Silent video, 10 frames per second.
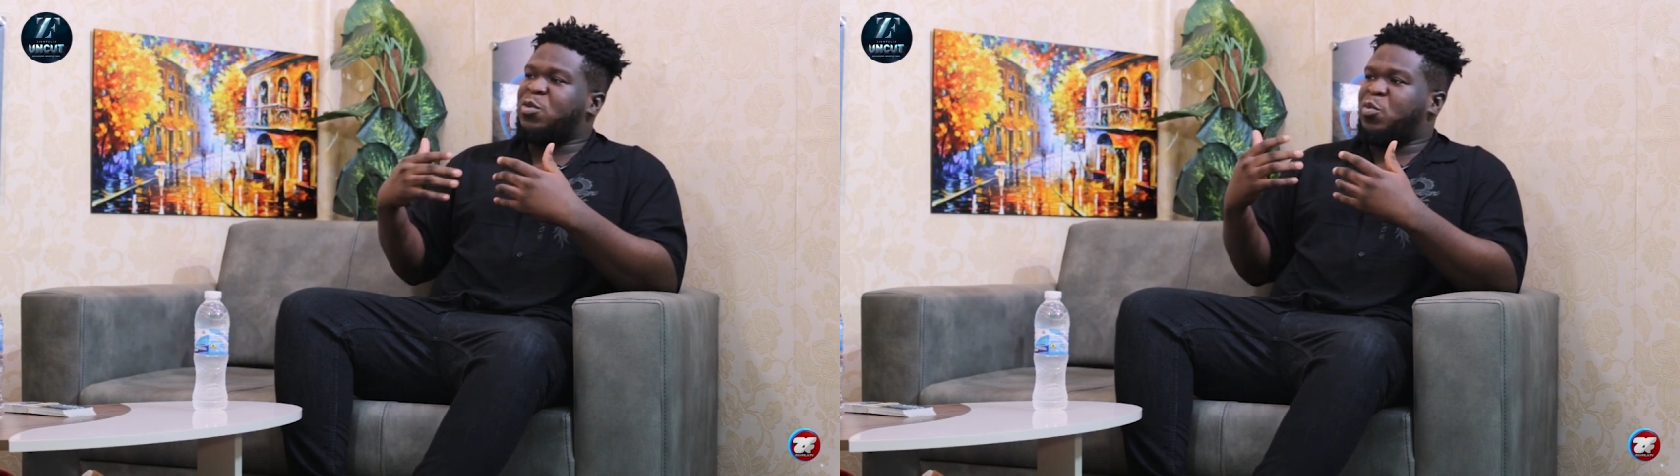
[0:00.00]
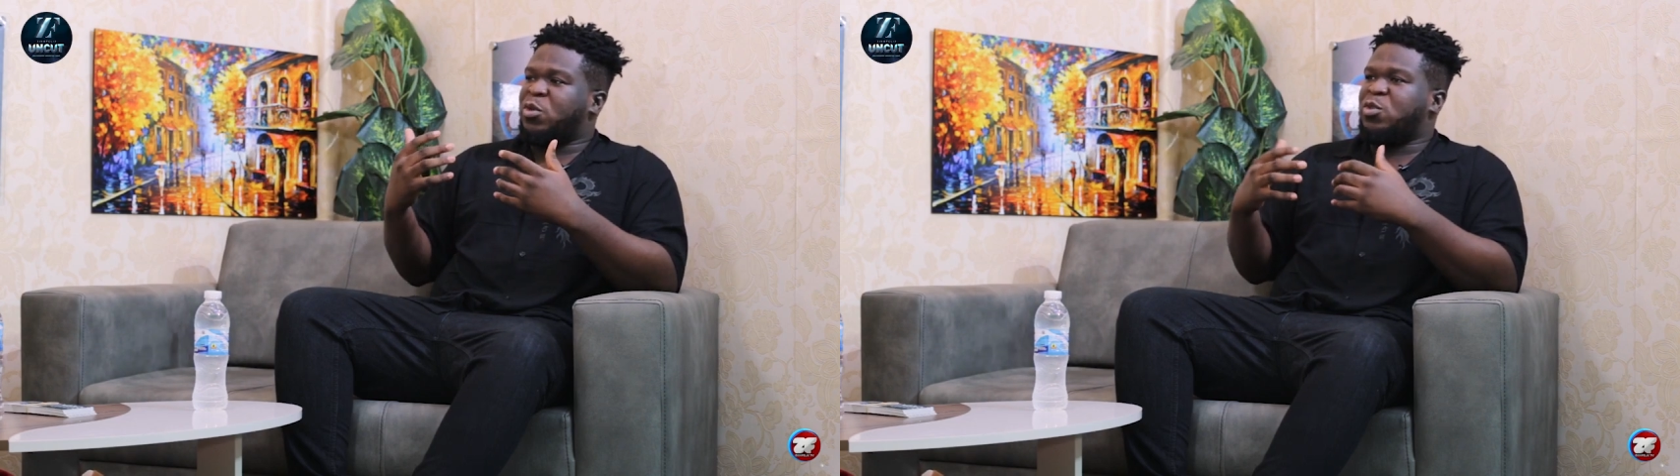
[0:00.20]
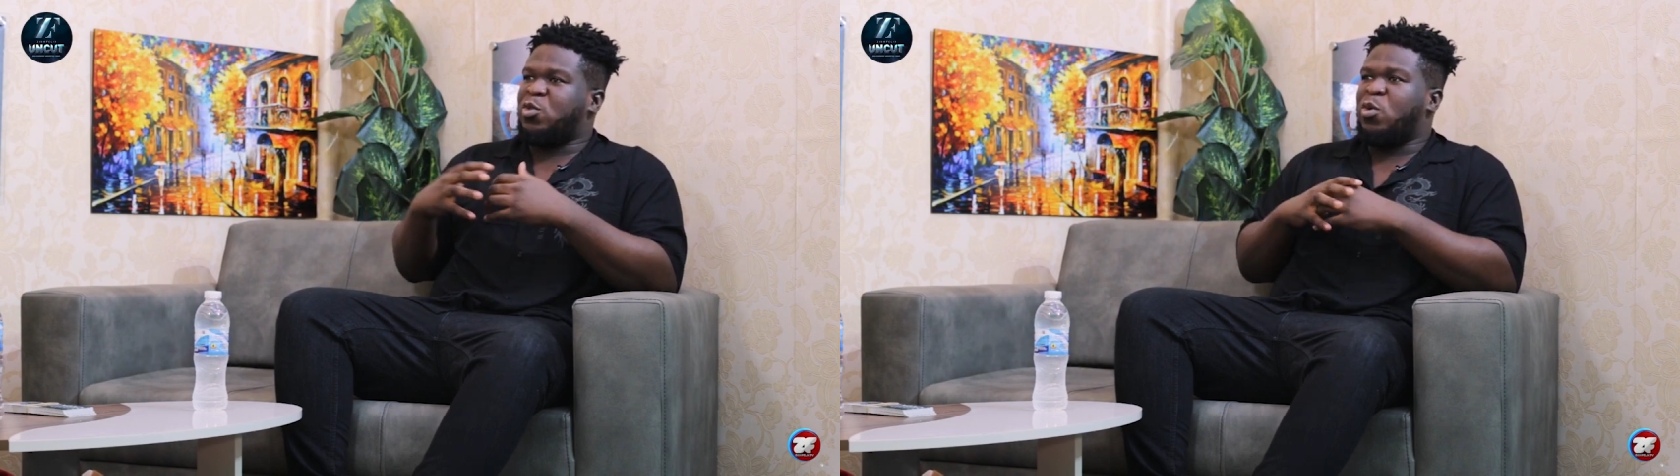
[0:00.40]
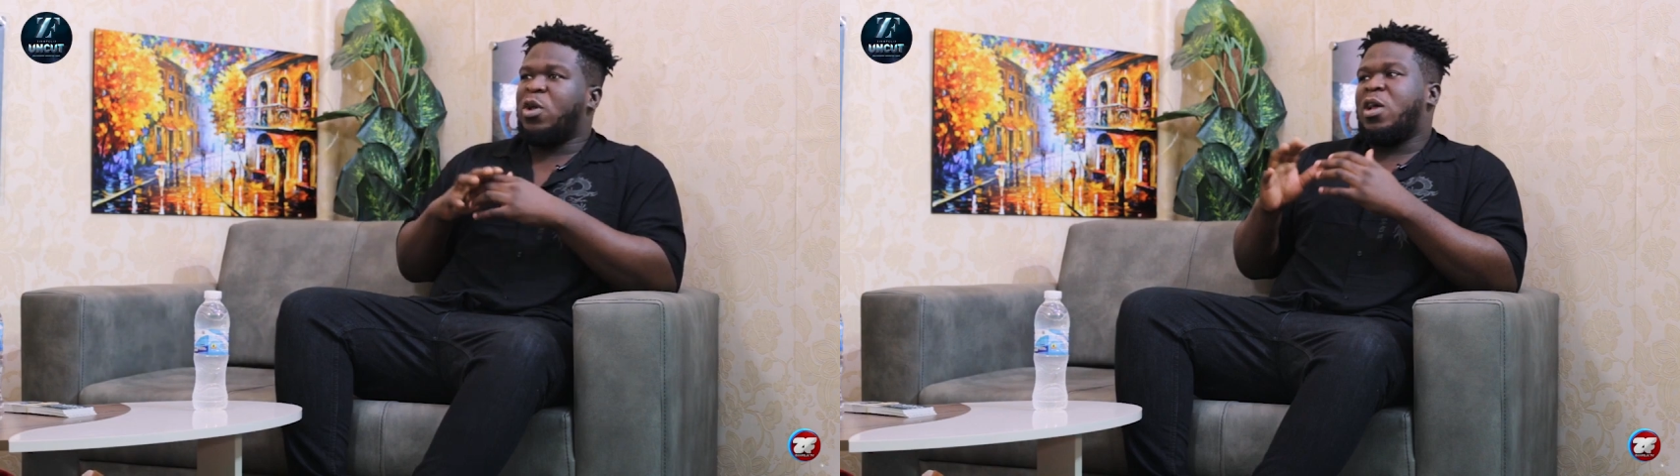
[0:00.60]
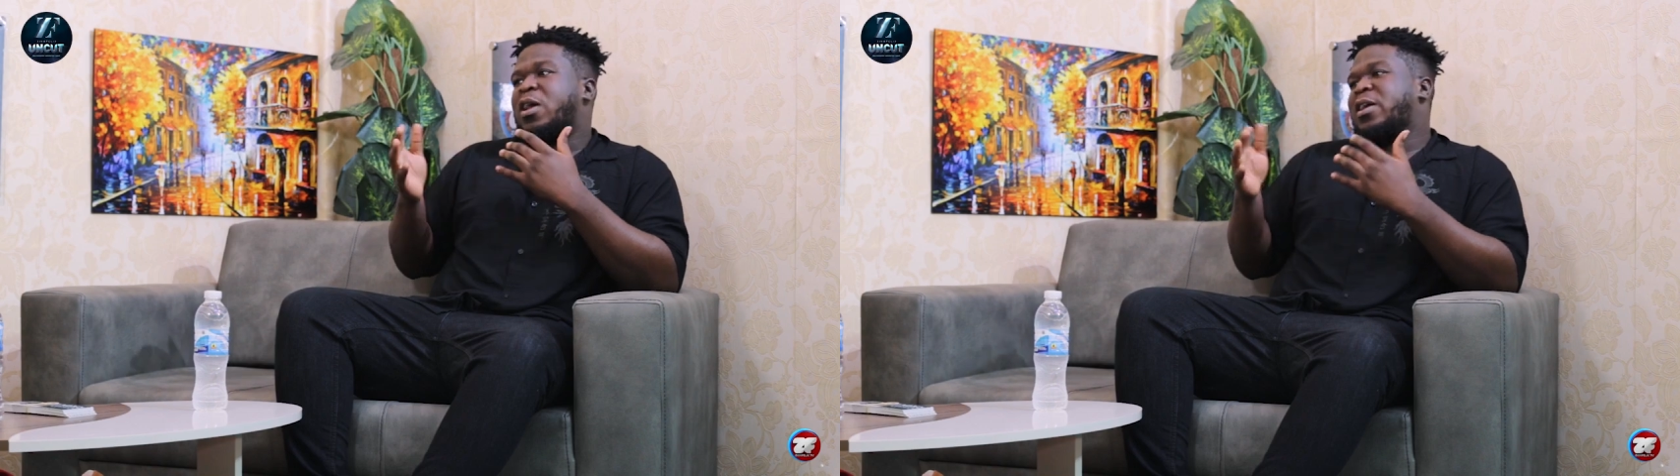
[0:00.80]
so
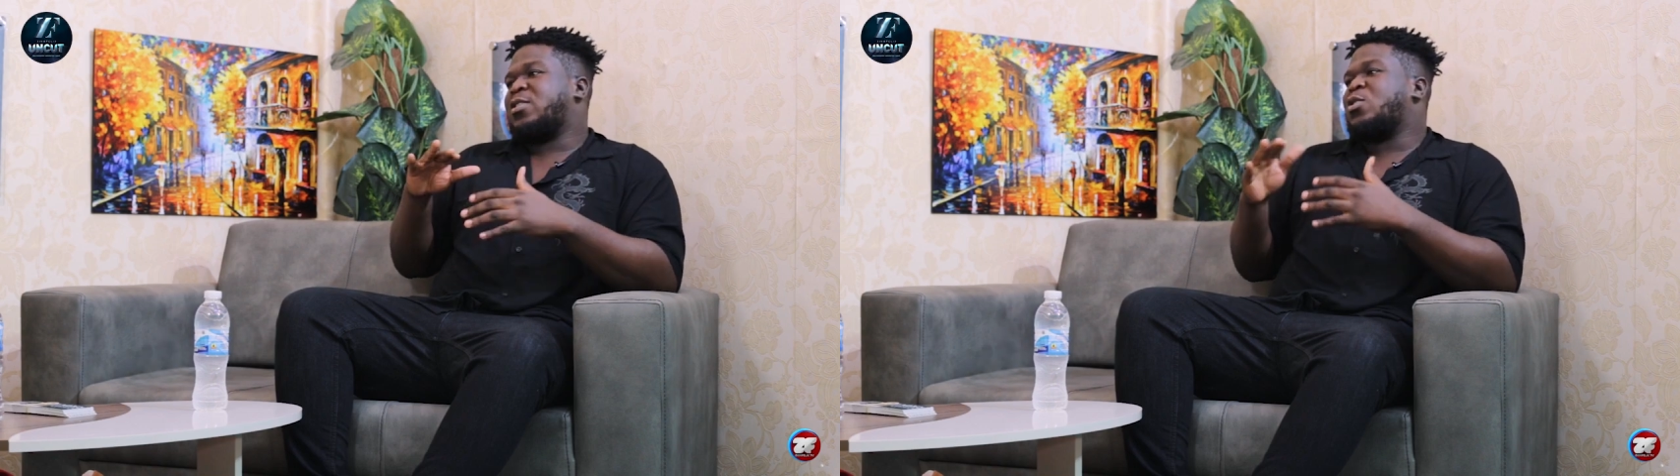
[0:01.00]
it's tough.